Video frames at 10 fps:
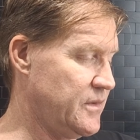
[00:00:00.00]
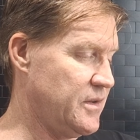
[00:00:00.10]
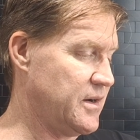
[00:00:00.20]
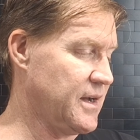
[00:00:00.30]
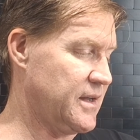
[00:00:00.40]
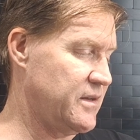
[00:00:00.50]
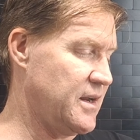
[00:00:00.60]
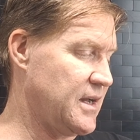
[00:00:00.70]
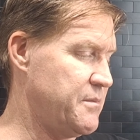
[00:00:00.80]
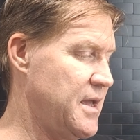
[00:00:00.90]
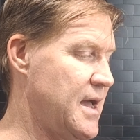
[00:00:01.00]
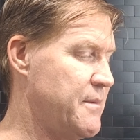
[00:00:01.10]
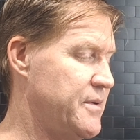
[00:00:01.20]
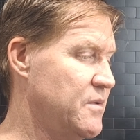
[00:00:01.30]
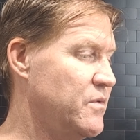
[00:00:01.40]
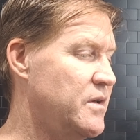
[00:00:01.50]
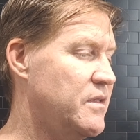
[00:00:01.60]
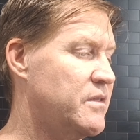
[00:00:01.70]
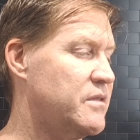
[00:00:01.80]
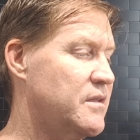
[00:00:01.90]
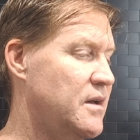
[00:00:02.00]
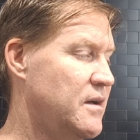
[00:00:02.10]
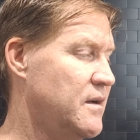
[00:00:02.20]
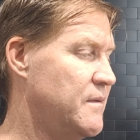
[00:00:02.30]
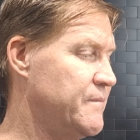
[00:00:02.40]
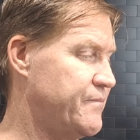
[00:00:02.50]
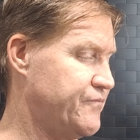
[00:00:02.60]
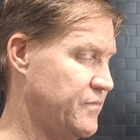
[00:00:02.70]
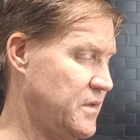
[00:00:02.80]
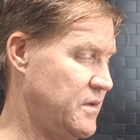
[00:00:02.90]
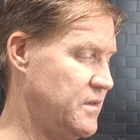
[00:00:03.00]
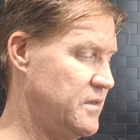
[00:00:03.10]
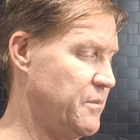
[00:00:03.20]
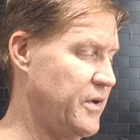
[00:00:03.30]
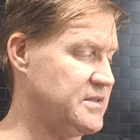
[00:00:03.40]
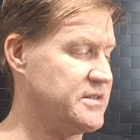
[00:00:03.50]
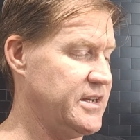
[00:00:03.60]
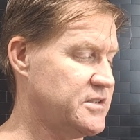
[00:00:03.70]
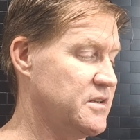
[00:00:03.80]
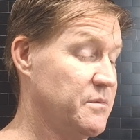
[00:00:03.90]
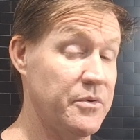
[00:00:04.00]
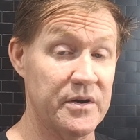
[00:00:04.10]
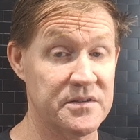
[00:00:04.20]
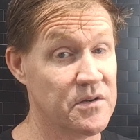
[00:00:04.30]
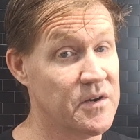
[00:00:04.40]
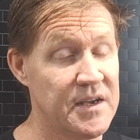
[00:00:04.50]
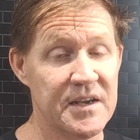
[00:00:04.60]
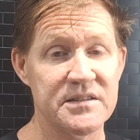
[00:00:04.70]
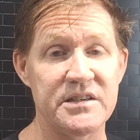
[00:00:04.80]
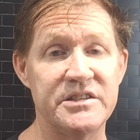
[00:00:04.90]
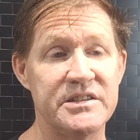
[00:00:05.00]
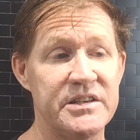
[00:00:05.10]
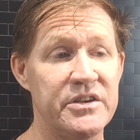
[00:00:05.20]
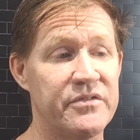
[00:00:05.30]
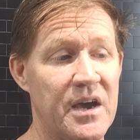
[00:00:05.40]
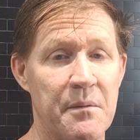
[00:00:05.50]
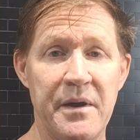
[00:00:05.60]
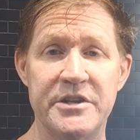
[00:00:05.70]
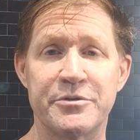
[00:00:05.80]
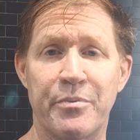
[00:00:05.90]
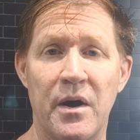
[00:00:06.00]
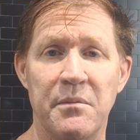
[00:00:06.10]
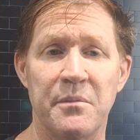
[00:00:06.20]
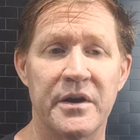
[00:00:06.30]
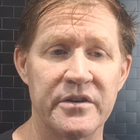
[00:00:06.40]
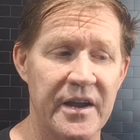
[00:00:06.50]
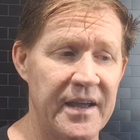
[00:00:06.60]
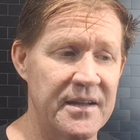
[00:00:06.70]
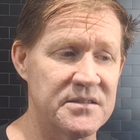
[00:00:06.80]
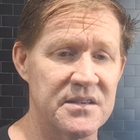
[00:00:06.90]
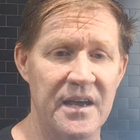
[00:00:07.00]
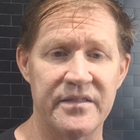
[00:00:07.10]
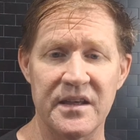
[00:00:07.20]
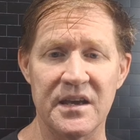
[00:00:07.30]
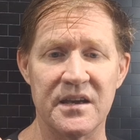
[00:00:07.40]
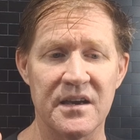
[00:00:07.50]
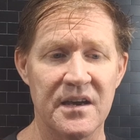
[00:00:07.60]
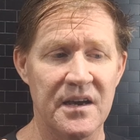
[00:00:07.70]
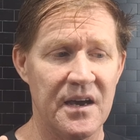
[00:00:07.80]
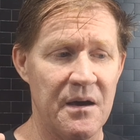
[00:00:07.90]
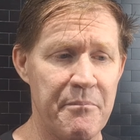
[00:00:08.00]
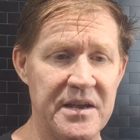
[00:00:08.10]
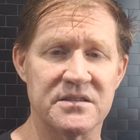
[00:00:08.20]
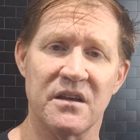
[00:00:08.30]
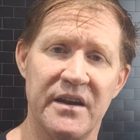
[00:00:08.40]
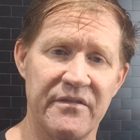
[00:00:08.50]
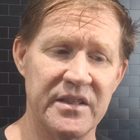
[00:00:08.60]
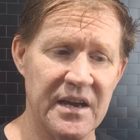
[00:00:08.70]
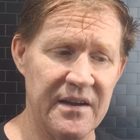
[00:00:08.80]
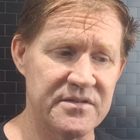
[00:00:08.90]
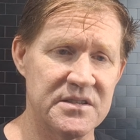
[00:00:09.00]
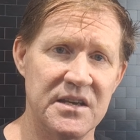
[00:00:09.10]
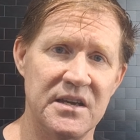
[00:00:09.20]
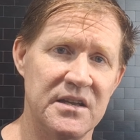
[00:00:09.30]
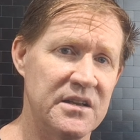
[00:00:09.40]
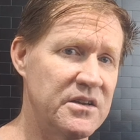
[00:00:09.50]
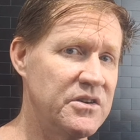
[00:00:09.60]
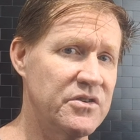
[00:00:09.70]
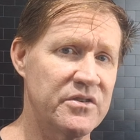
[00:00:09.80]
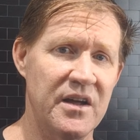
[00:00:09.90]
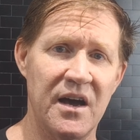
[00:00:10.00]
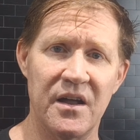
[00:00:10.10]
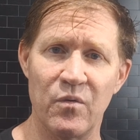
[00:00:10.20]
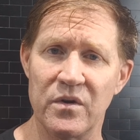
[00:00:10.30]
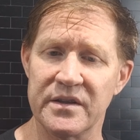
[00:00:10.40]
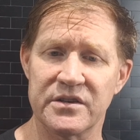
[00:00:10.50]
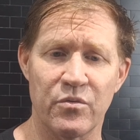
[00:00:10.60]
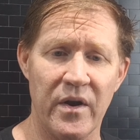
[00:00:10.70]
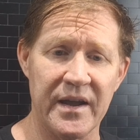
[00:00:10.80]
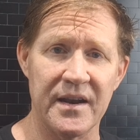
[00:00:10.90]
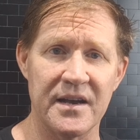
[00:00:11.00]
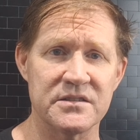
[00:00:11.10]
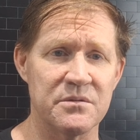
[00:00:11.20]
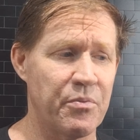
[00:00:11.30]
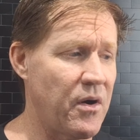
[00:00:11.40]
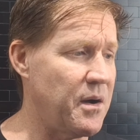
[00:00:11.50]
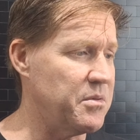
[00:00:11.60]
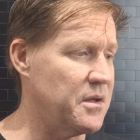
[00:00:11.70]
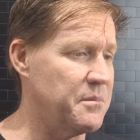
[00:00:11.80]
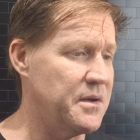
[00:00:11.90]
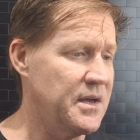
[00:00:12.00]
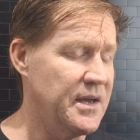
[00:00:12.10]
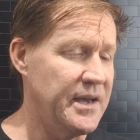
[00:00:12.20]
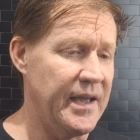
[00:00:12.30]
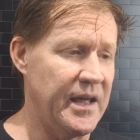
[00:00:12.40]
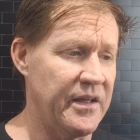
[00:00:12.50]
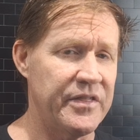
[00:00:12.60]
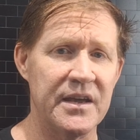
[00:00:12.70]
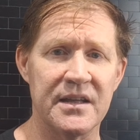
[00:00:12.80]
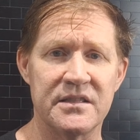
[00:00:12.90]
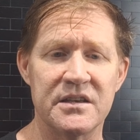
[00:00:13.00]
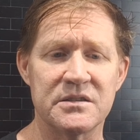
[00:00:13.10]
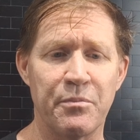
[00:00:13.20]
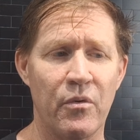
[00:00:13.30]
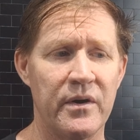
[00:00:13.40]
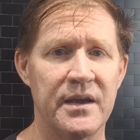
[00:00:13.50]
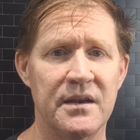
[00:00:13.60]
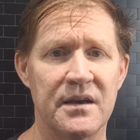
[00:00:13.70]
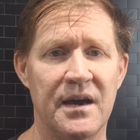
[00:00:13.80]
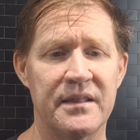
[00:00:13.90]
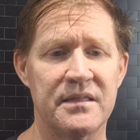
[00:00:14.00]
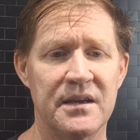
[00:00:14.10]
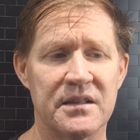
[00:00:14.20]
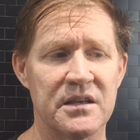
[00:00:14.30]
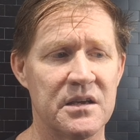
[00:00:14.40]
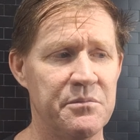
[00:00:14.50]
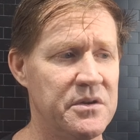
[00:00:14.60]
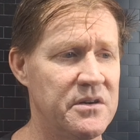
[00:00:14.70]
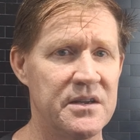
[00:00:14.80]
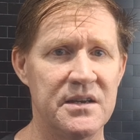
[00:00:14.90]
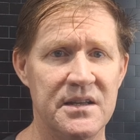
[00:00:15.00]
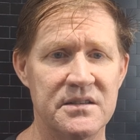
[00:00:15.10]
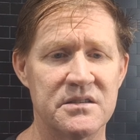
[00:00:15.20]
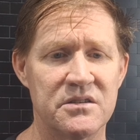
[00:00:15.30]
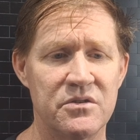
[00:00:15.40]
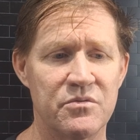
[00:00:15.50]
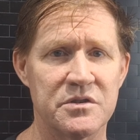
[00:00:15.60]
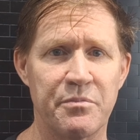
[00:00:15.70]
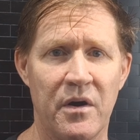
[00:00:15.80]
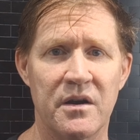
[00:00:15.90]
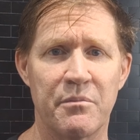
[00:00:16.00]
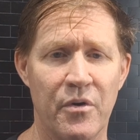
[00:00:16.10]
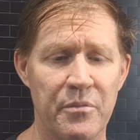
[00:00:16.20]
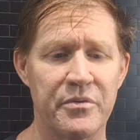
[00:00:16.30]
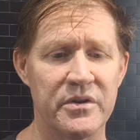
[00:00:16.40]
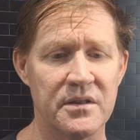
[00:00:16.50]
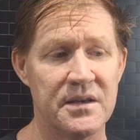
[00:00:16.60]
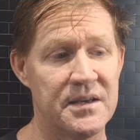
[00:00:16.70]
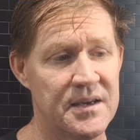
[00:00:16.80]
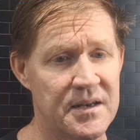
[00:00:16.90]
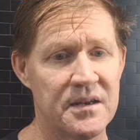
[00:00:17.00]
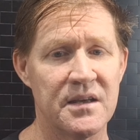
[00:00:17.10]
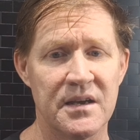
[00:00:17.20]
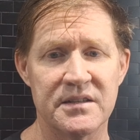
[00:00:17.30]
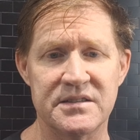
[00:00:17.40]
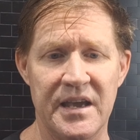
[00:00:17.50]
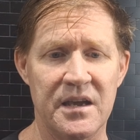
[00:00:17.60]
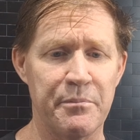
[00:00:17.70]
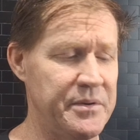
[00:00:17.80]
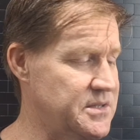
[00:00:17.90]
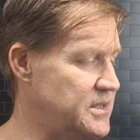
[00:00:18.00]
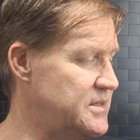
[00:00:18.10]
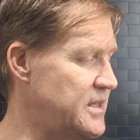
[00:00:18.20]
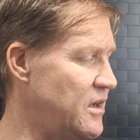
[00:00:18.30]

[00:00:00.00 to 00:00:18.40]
gonna be happy with the presentation of the book. So CGC, you've got a major problem on your hands. I think based on everything I've seen, you're not willing to recognize the problem. And I think at this point, I think the community needs to respond appropriately and take business